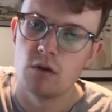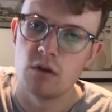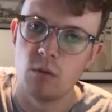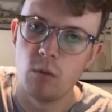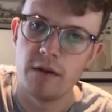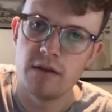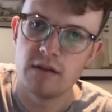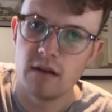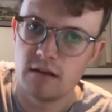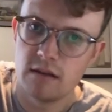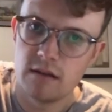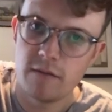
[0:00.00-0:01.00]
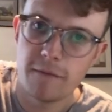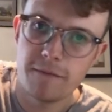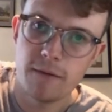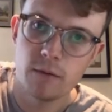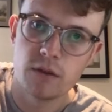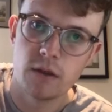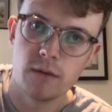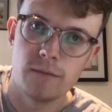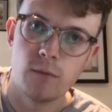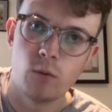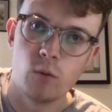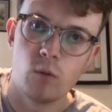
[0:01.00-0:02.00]
So what this does is if I filter
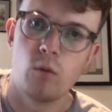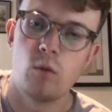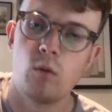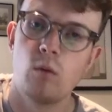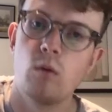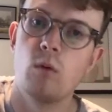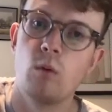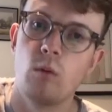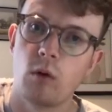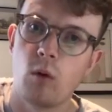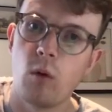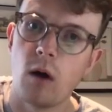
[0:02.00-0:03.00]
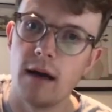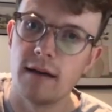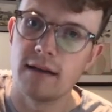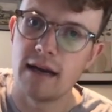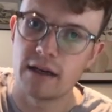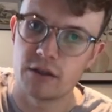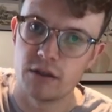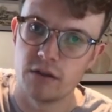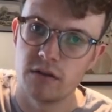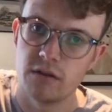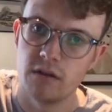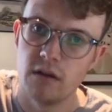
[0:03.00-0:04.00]
for all required
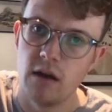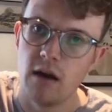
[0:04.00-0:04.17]
actions,